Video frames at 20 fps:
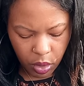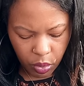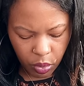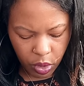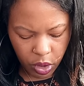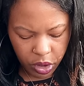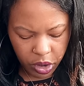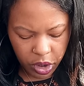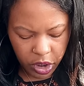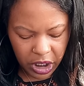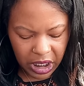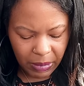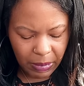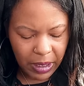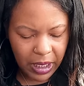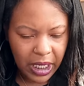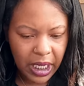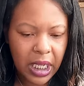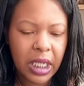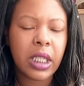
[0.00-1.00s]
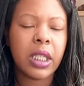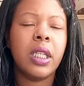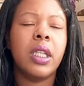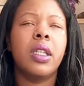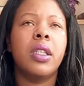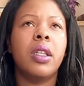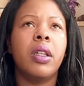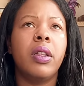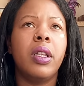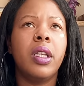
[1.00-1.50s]
What do Geminis
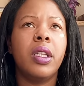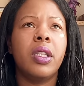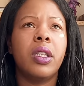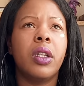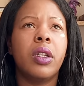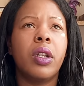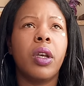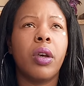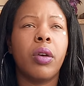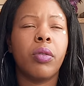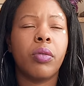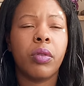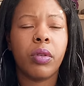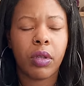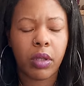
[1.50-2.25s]
need to know?